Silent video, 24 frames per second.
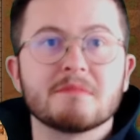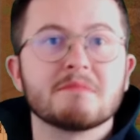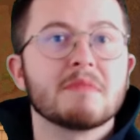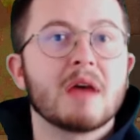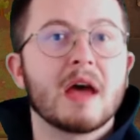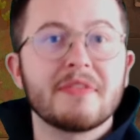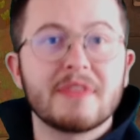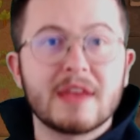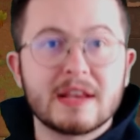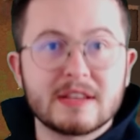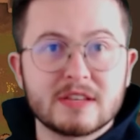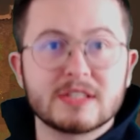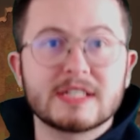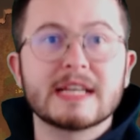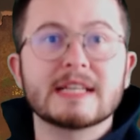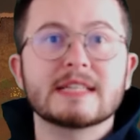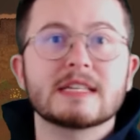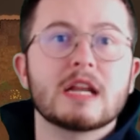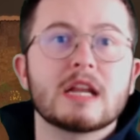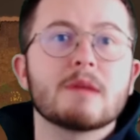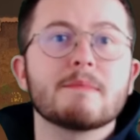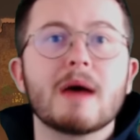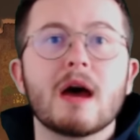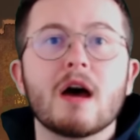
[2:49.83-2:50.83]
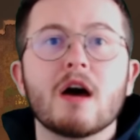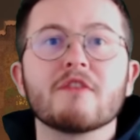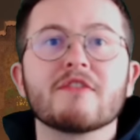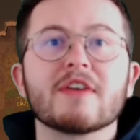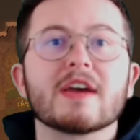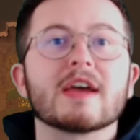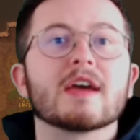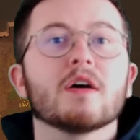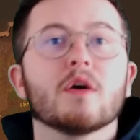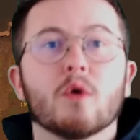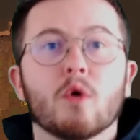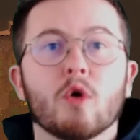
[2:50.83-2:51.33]
And there's a decent amount of
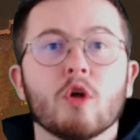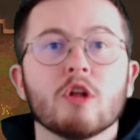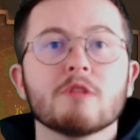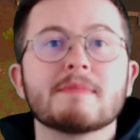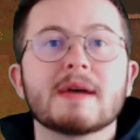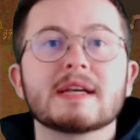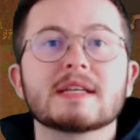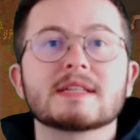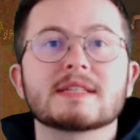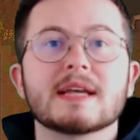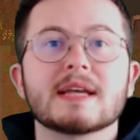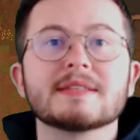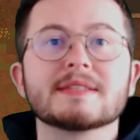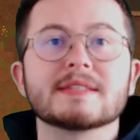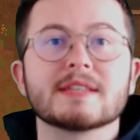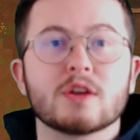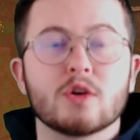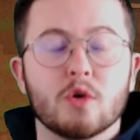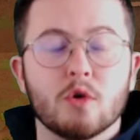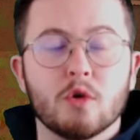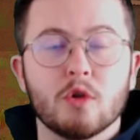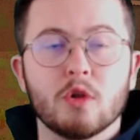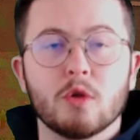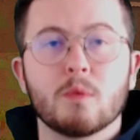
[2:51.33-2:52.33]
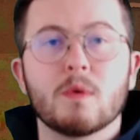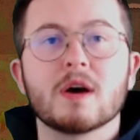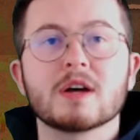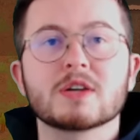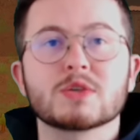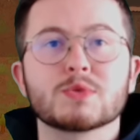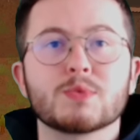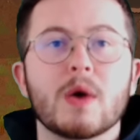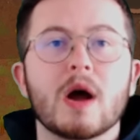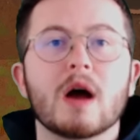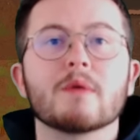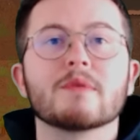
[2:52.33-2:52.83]
it. It all makes sense and it all works
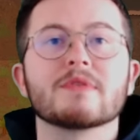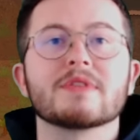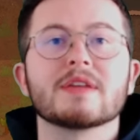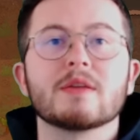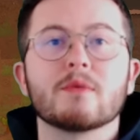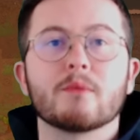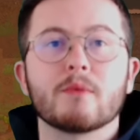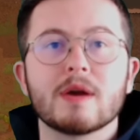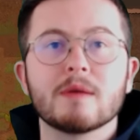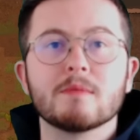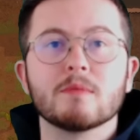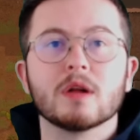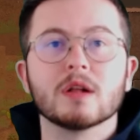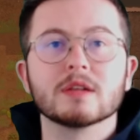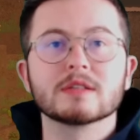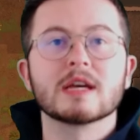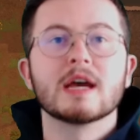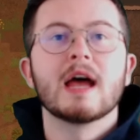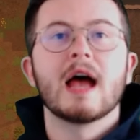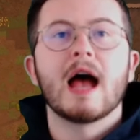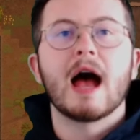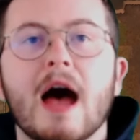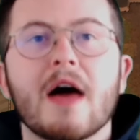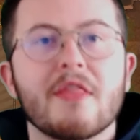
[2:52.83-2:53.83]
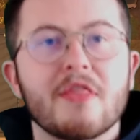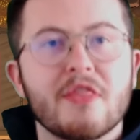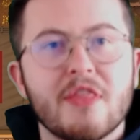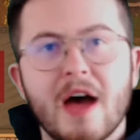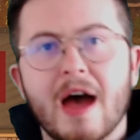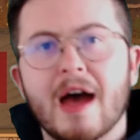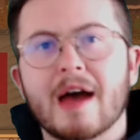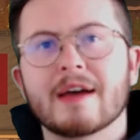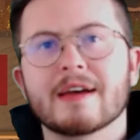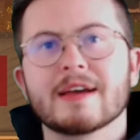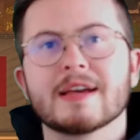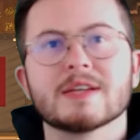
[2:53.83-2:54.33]
well within Rimworld, and
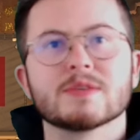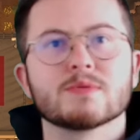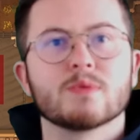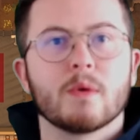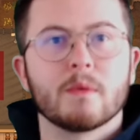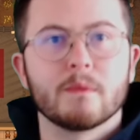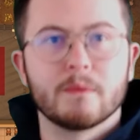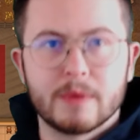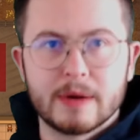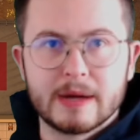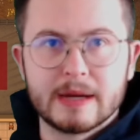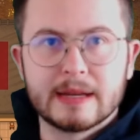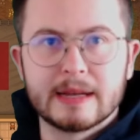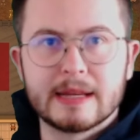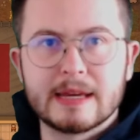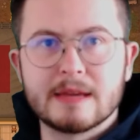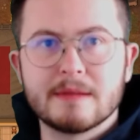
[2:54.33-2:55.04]
that is what really